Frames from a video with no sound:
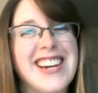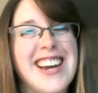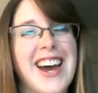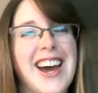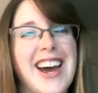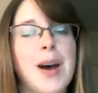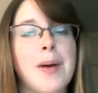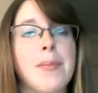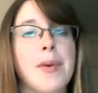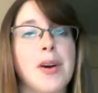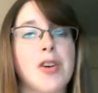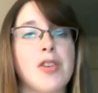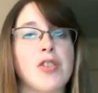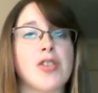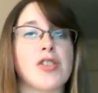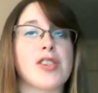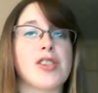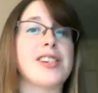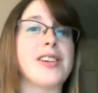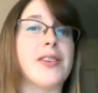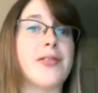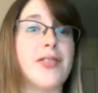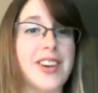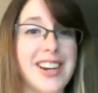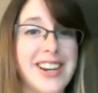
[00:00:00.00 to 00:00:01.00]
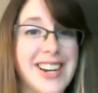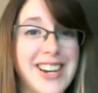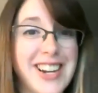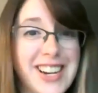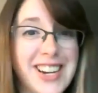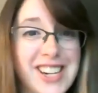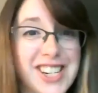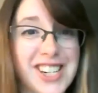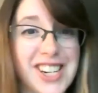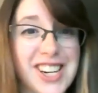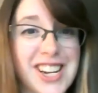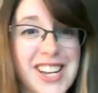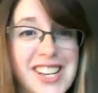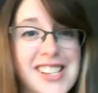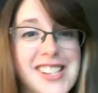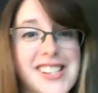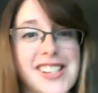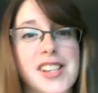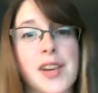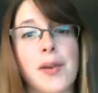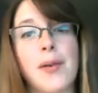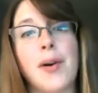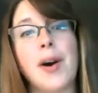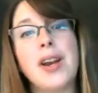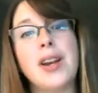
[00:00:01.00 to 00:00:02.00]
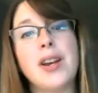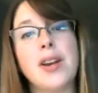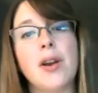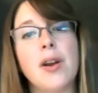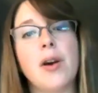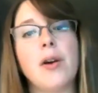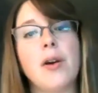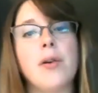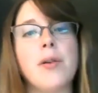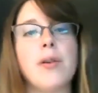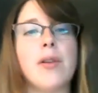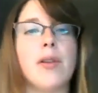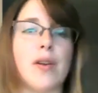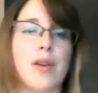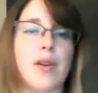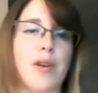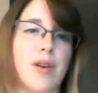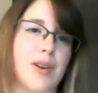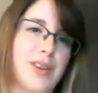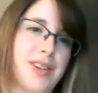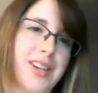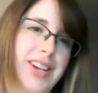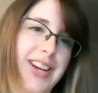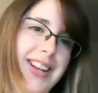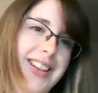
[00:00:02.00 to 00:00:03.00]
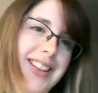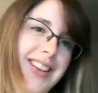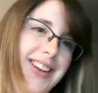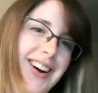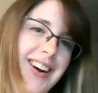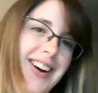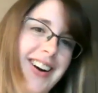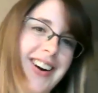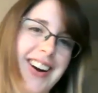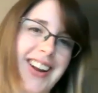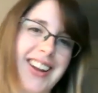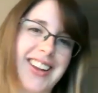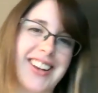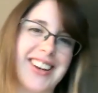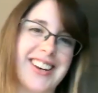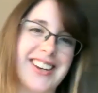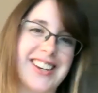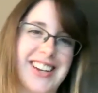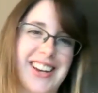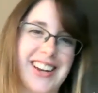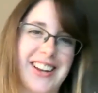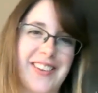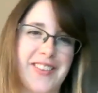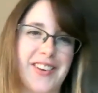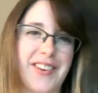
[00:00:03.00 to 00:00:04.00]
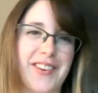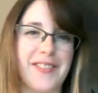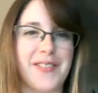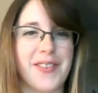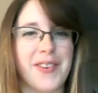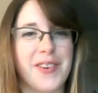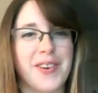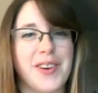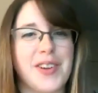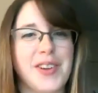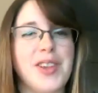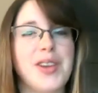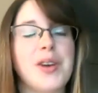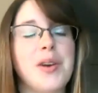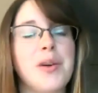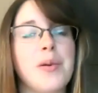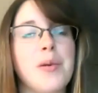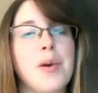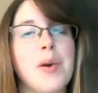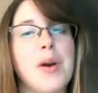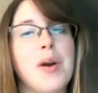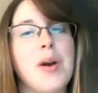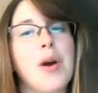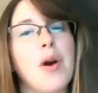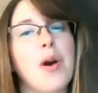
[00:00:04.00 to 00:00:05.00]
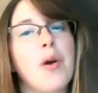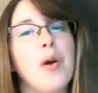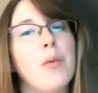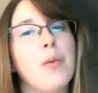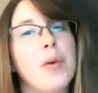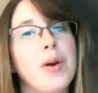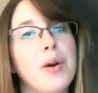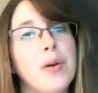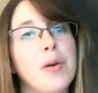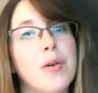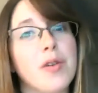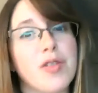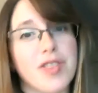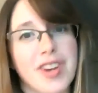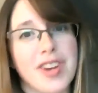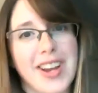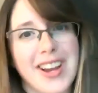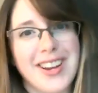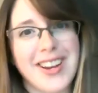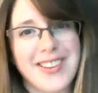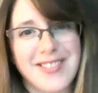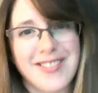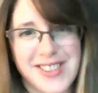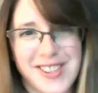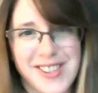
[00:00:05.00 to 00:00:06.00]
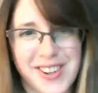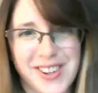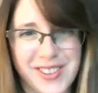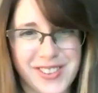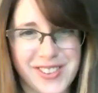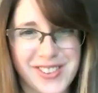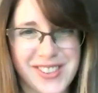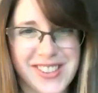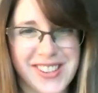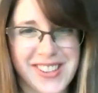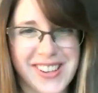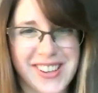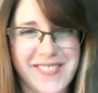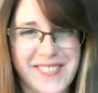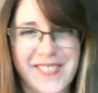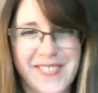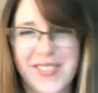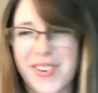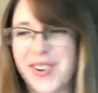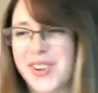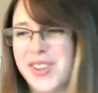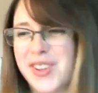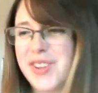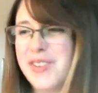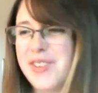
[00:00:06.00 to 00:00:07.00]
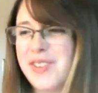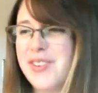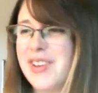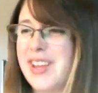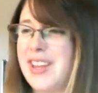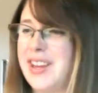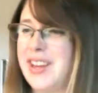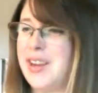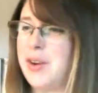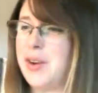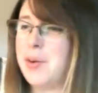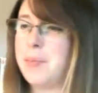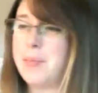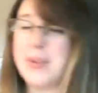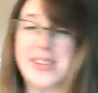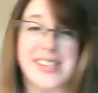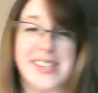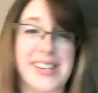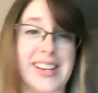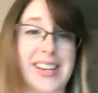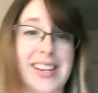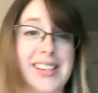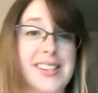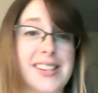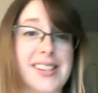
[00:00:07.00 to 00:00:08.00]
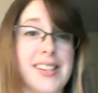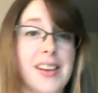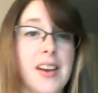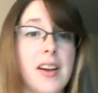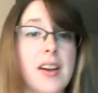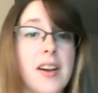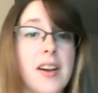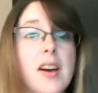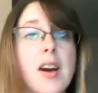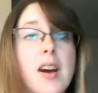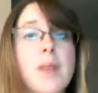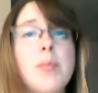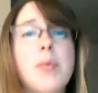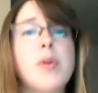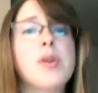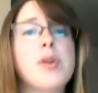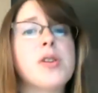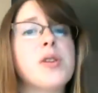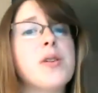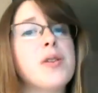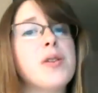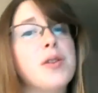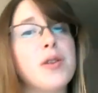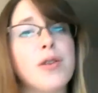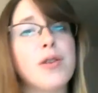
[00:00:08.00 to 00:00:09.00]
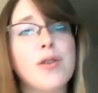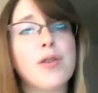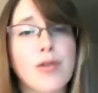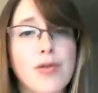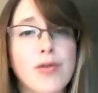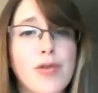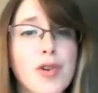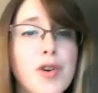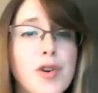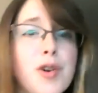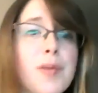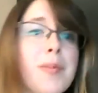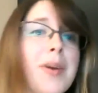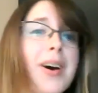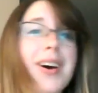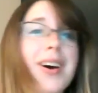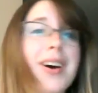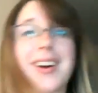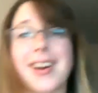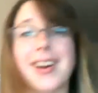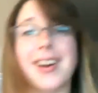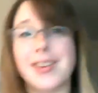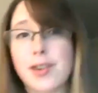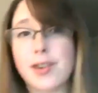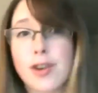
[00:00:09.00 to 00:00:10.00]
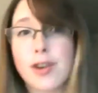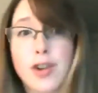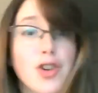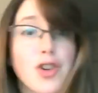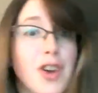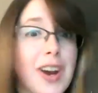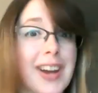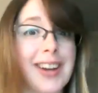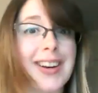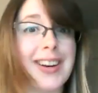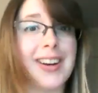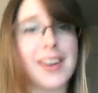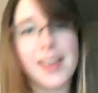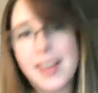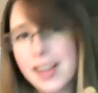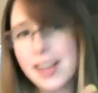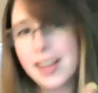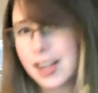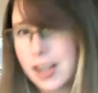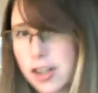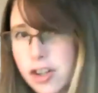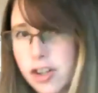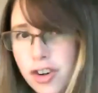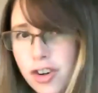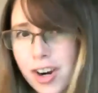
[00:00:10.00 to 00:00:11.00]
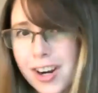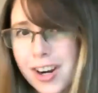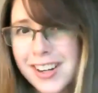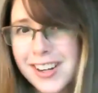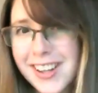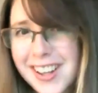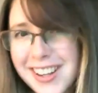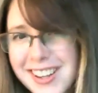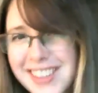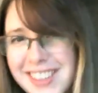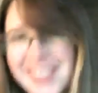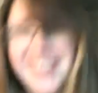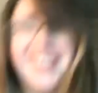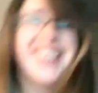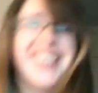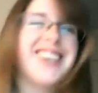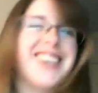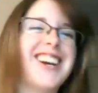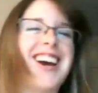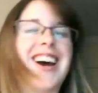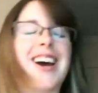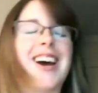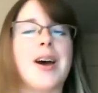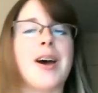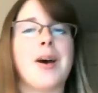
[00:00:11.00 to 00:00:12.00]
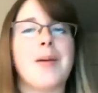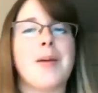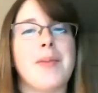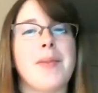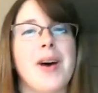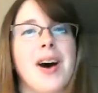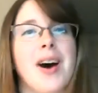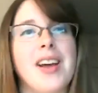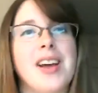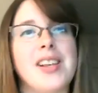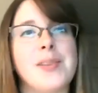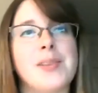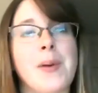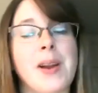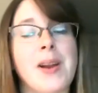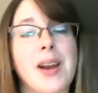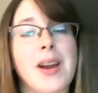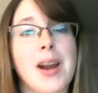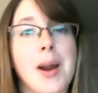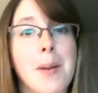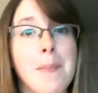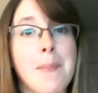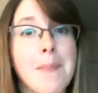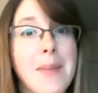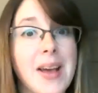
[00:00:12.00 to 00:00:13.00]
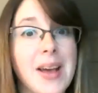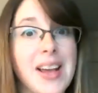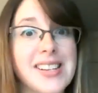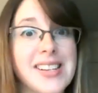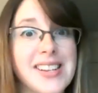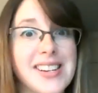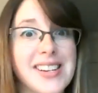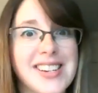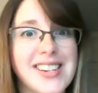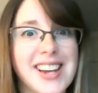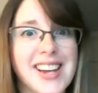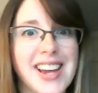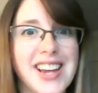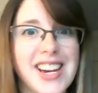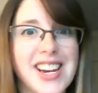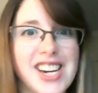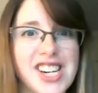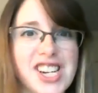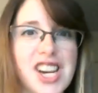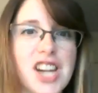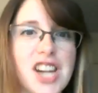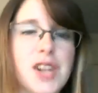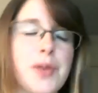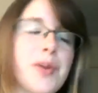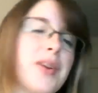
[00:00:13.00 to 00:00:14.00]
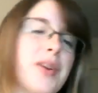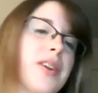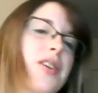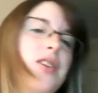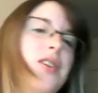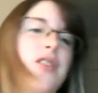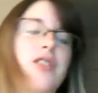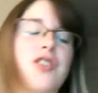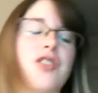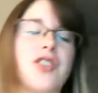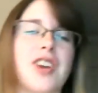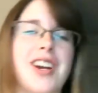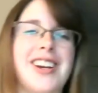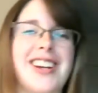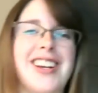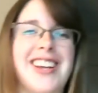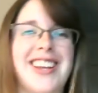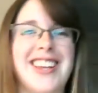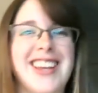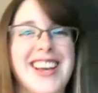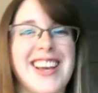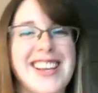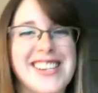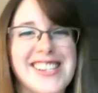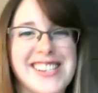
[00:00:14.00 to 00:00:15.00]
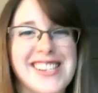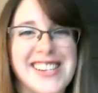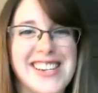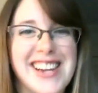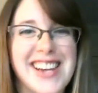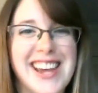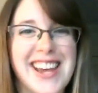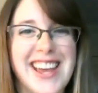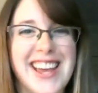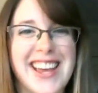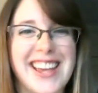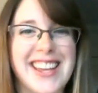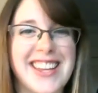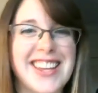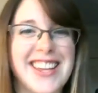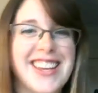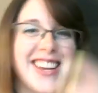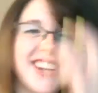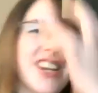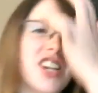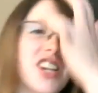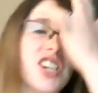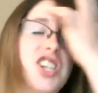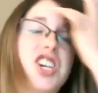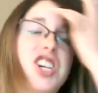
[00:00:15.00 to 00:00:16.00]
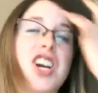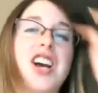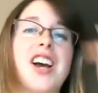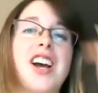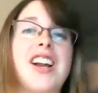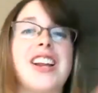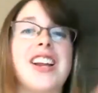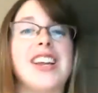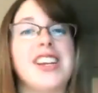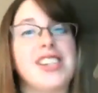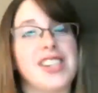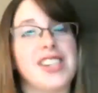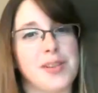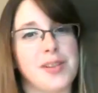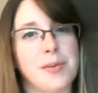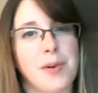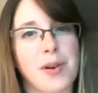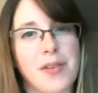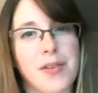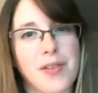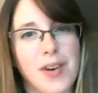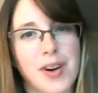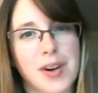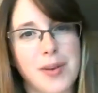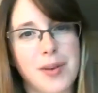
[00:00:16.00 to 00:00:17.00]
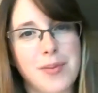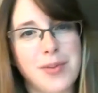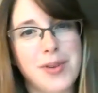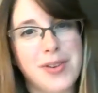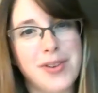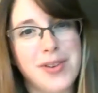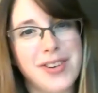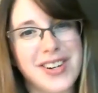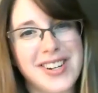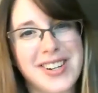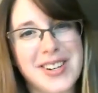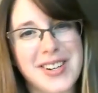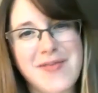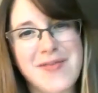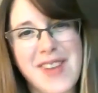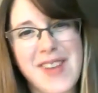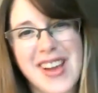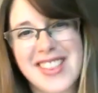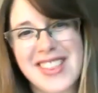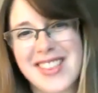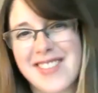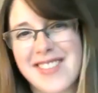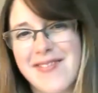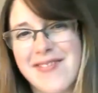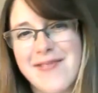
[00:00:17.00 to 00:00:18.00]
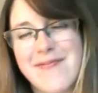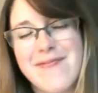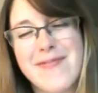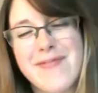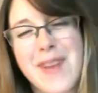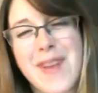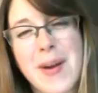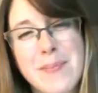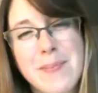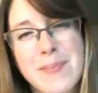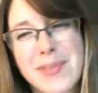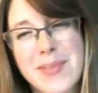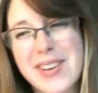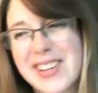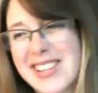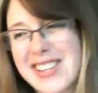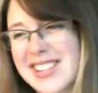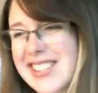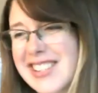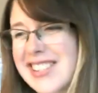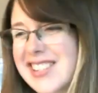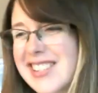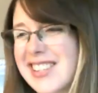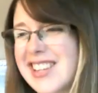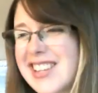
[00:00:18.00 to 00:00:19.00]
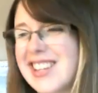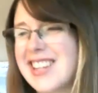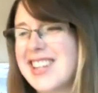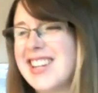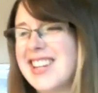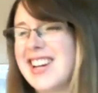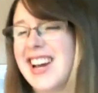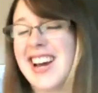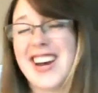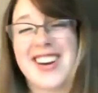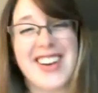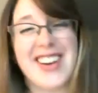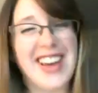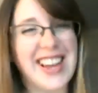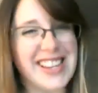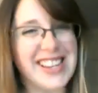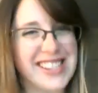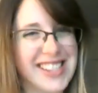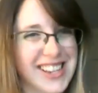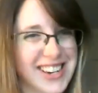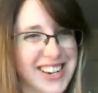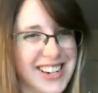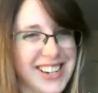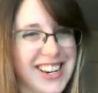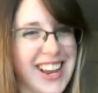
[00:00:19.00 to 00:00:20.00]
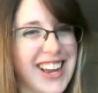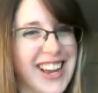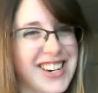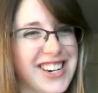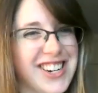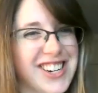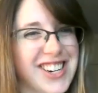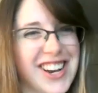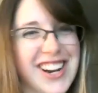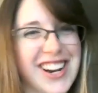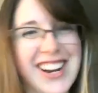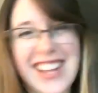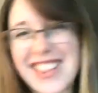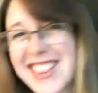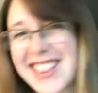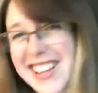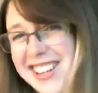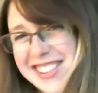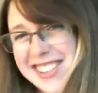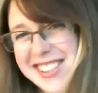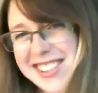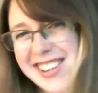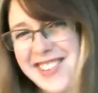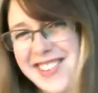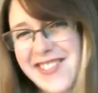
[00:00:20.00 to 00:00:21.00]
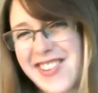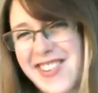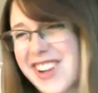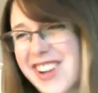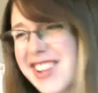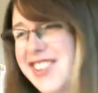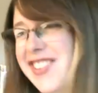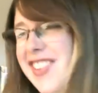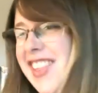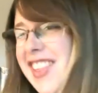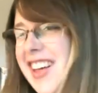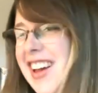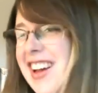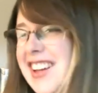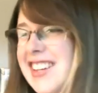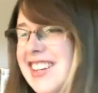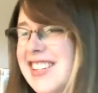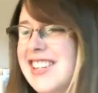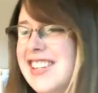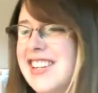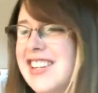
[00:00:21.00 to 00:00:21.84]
across different niches, so I know that the content that I can deliver for you will create results for you in your business. I'm also a dog groomer, a dog trainer in training. I spent an amazing day shadowing a dog trainer yesterday. Shirley, she's one of our community members. Hey Shirley, thanks so much for that.